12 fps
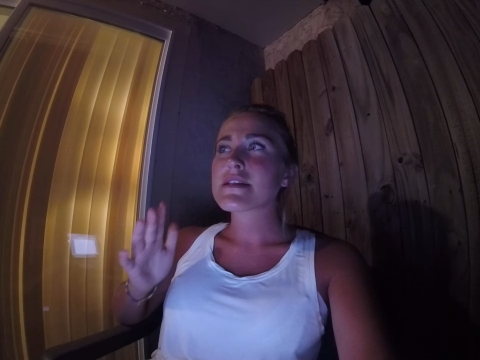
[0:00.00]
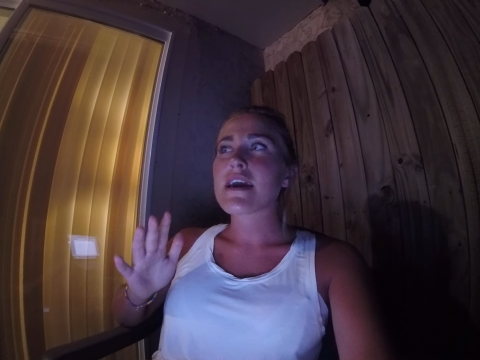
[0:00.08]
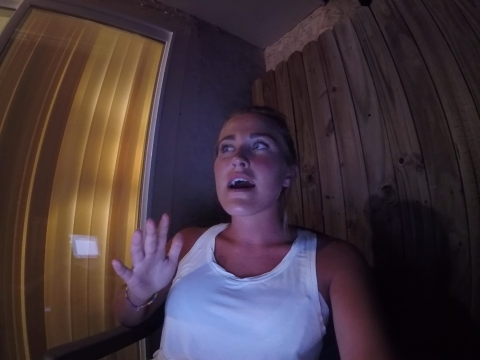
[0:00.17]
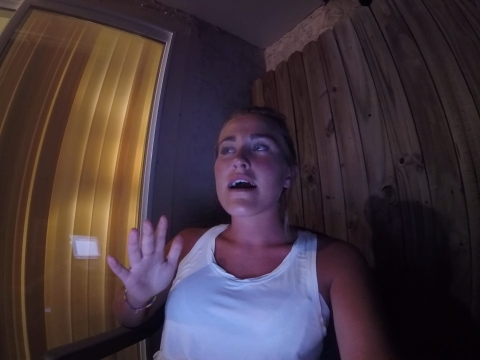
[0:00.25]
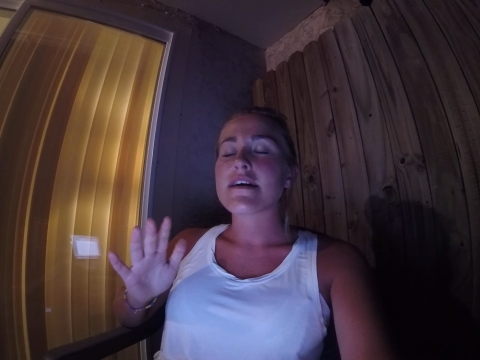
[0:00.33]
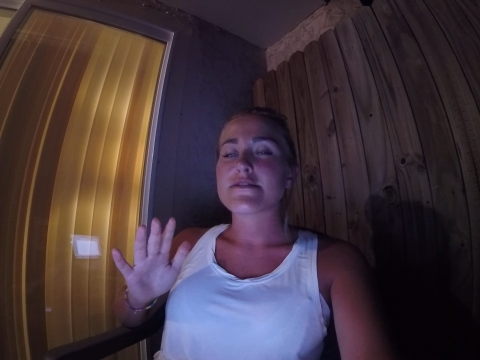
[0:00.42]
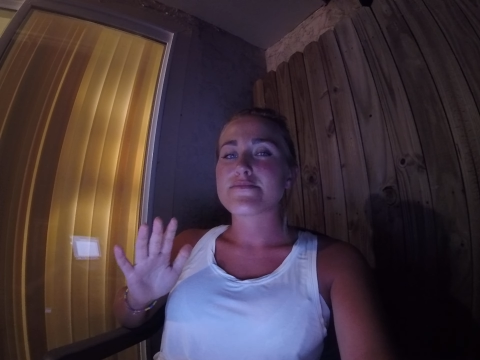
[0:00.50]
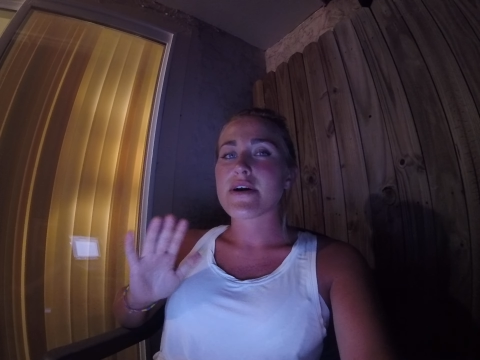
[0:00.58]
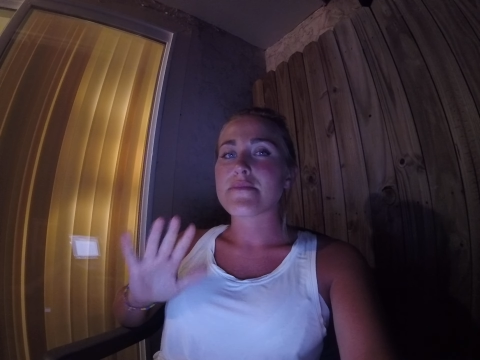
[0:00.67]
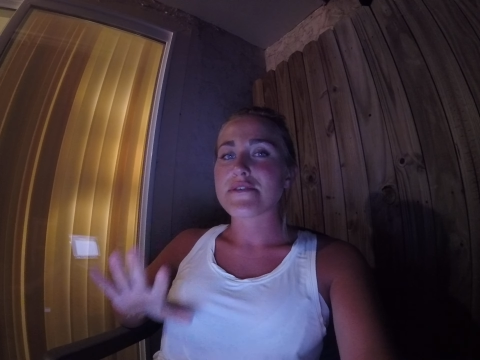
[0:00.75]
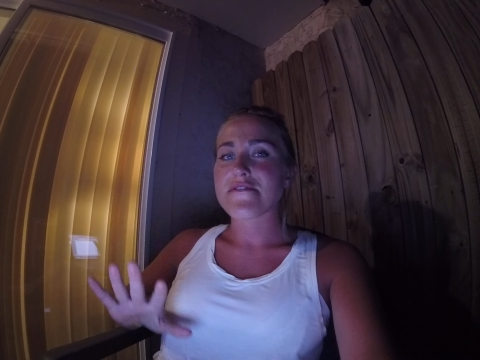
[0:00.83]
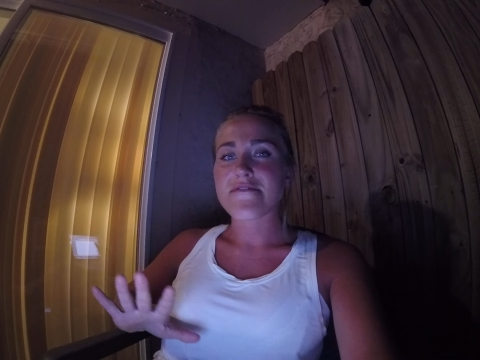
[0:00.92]
hired
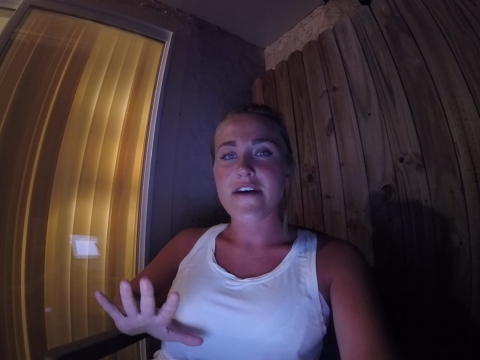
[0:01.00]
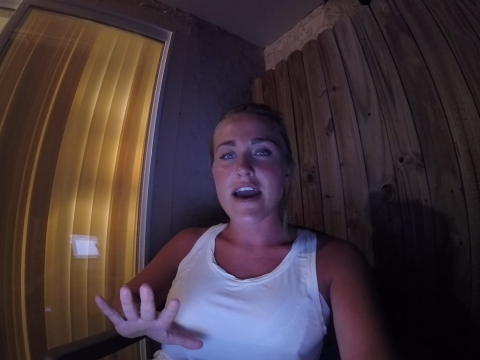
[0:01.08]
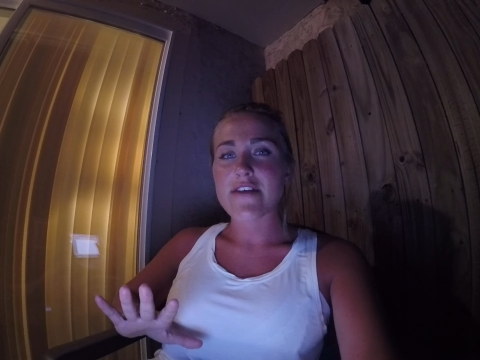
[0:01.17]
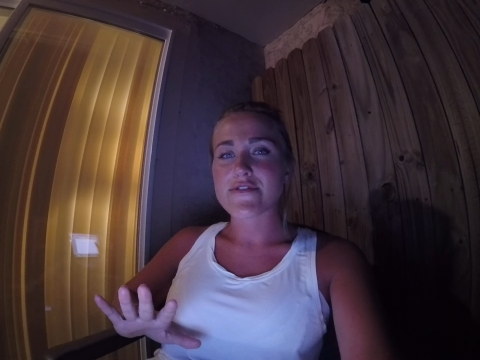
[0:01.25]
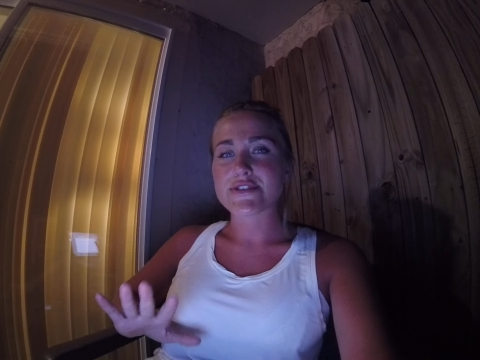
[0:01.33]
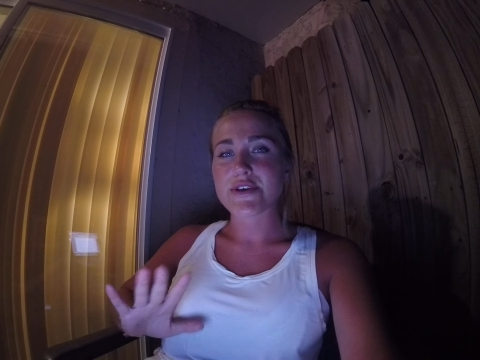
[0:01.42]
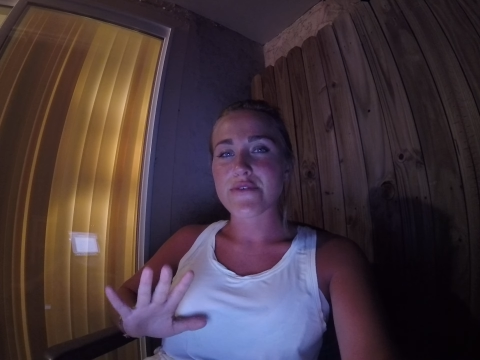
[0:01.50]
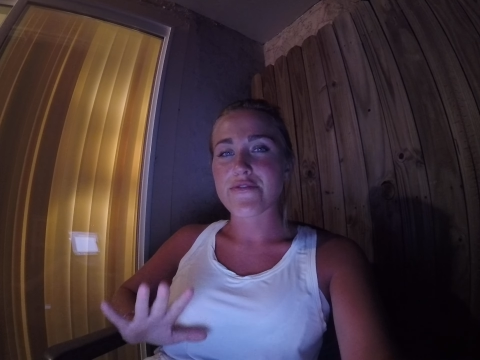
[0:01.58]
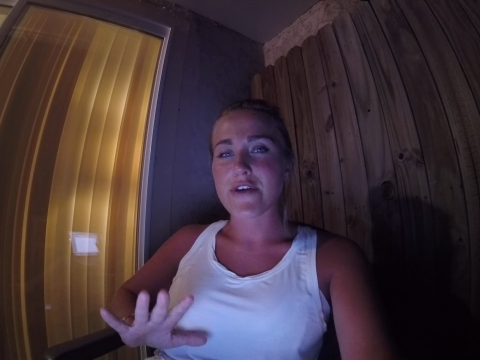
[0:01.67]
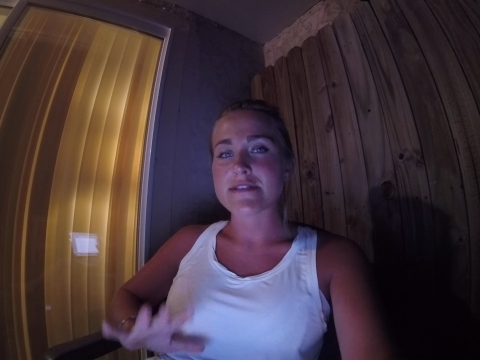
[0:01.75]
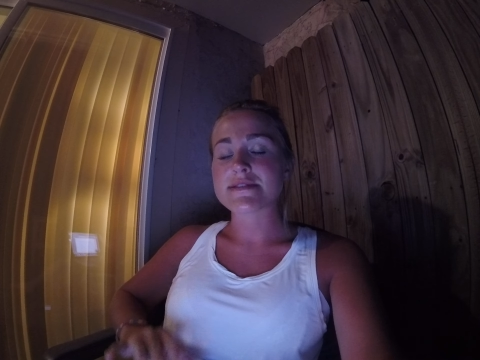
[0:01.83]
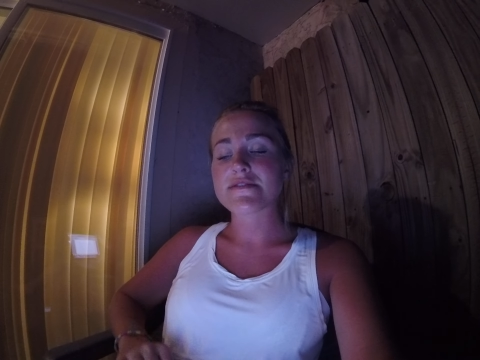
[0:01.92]
probably 5 or so
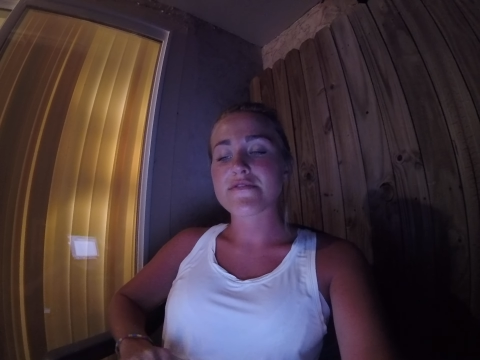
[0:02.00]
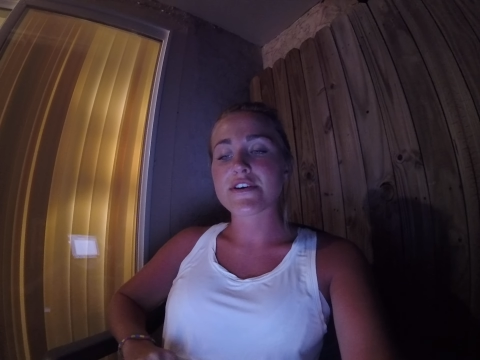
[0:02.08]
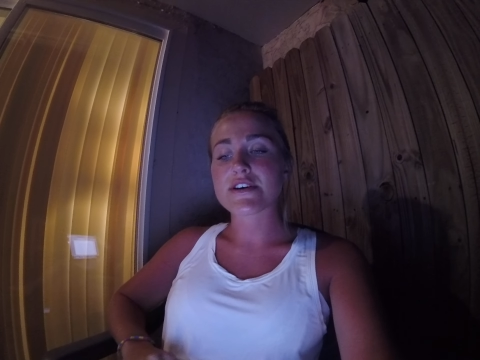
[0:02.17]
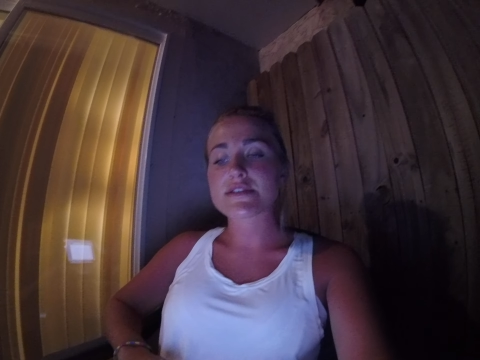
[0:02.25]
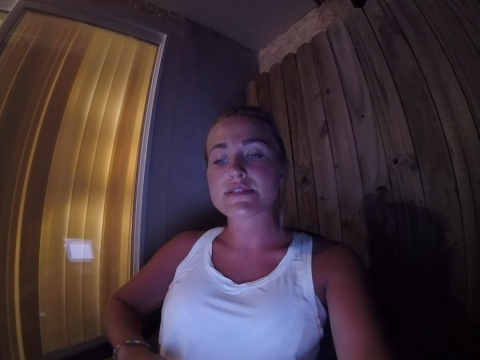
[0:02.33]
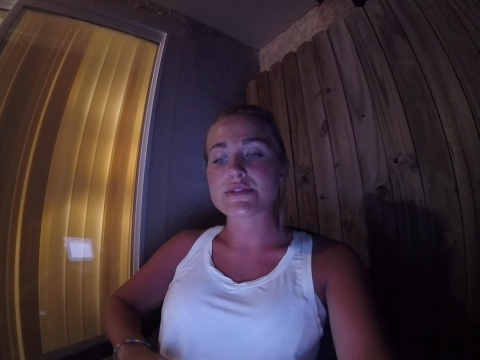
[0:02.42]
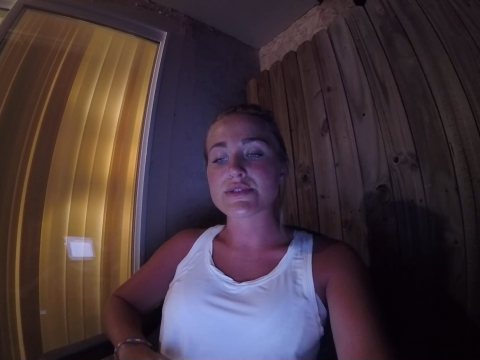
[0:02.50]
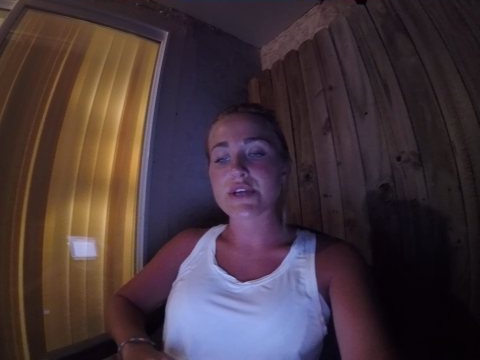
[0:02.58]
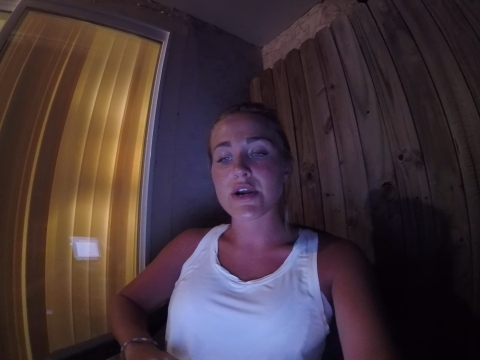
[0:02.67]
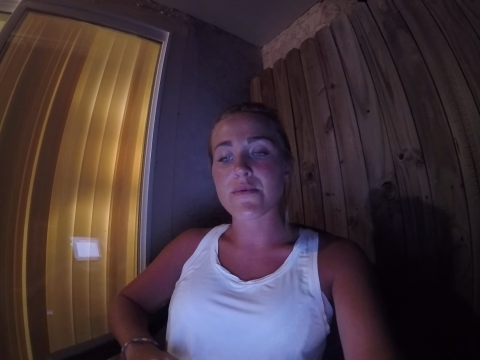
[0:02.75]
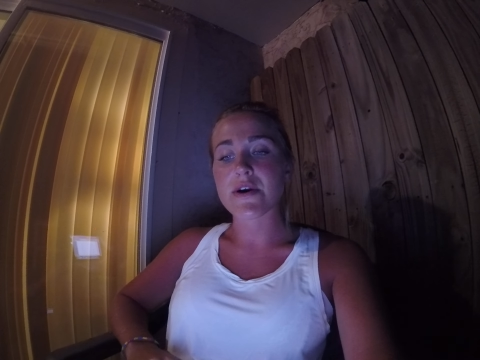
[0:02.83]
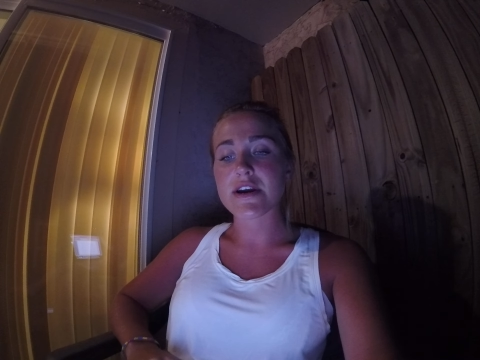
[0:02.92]
friends of hers to
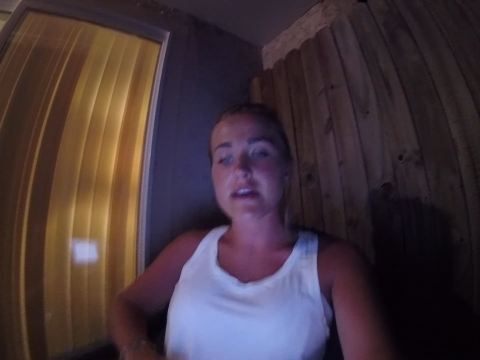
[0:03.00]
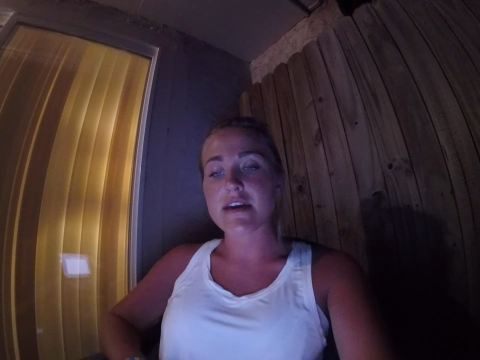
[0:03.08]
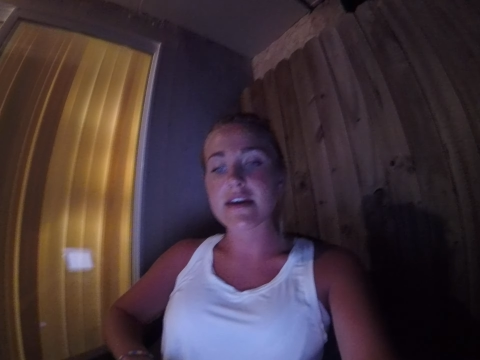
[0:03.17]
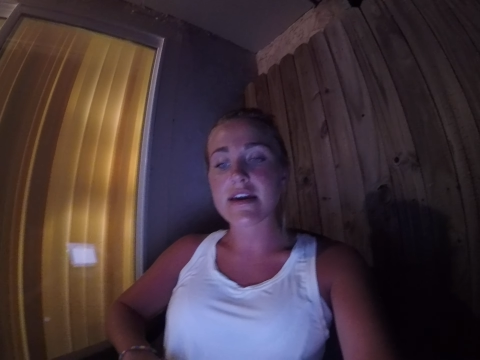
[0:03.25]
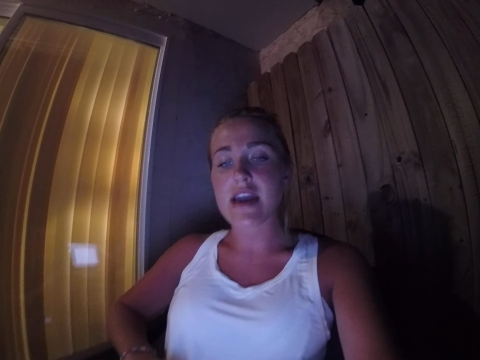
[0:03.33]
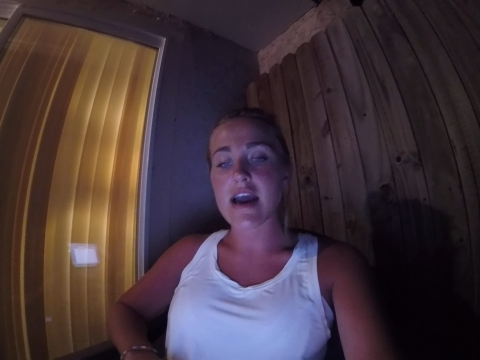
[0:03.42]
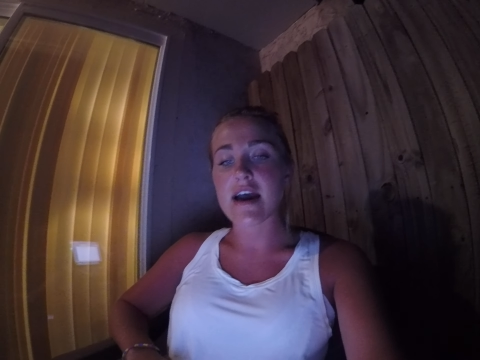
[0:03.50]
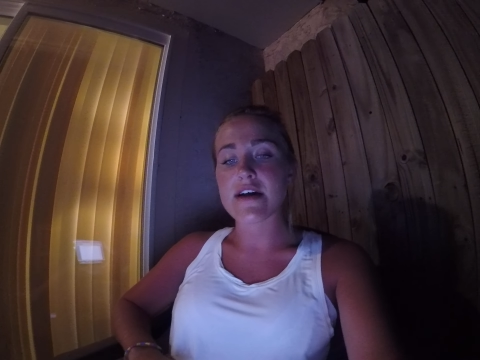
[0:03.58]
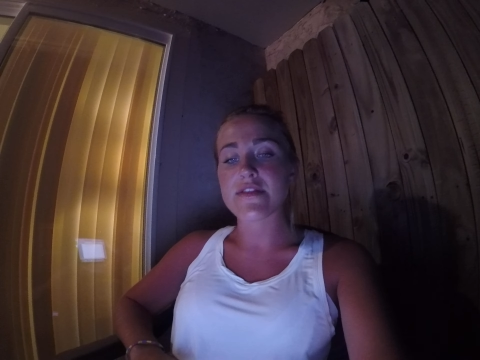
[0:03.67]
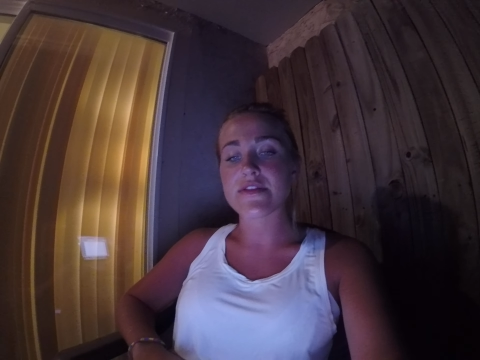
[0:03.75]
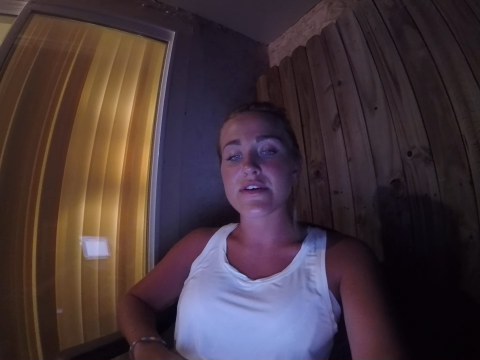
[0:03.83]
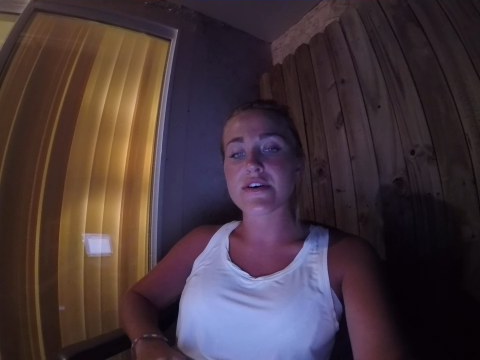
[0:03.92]
start working at
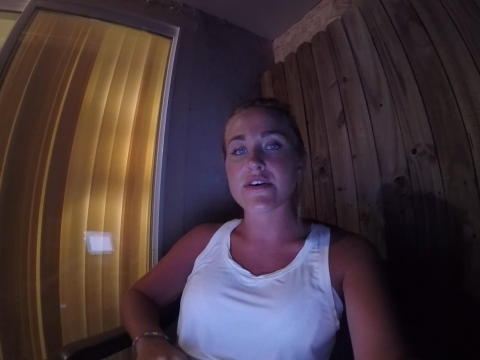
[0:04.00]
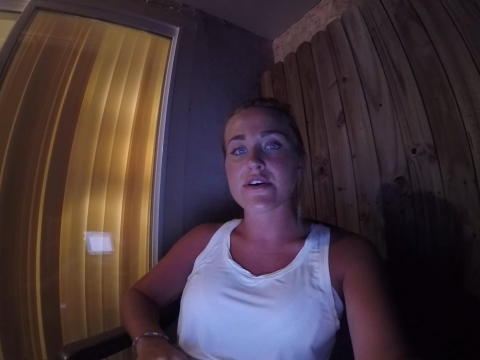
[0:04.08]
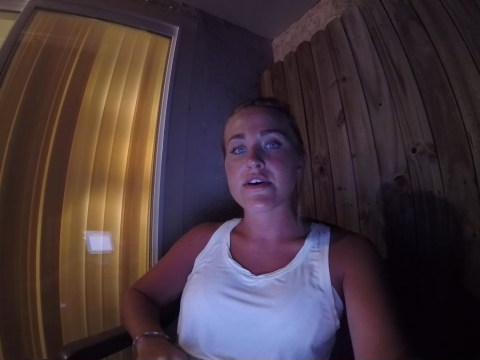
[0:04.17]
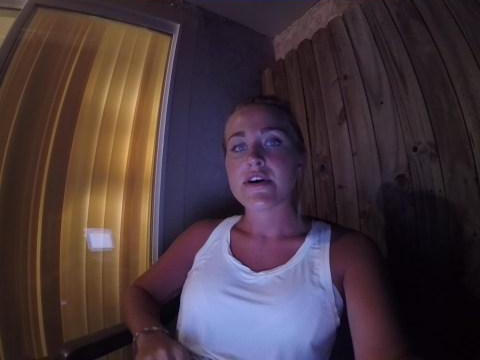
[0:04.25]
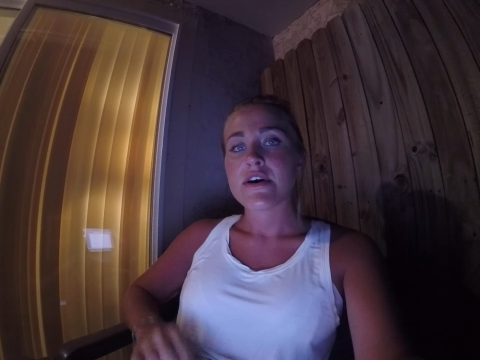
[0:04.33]
the